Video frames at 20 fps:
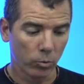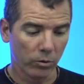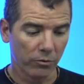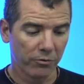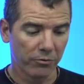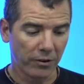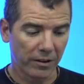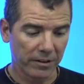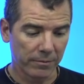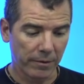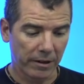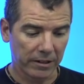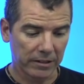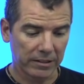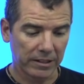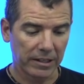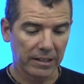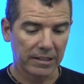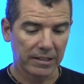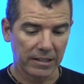will
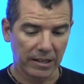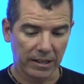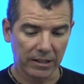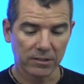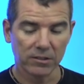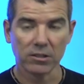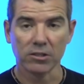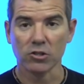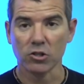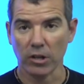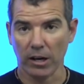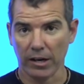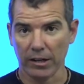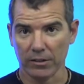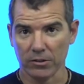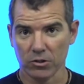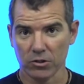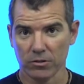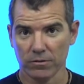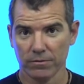fundamentally need to
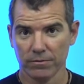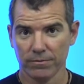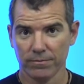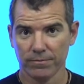change.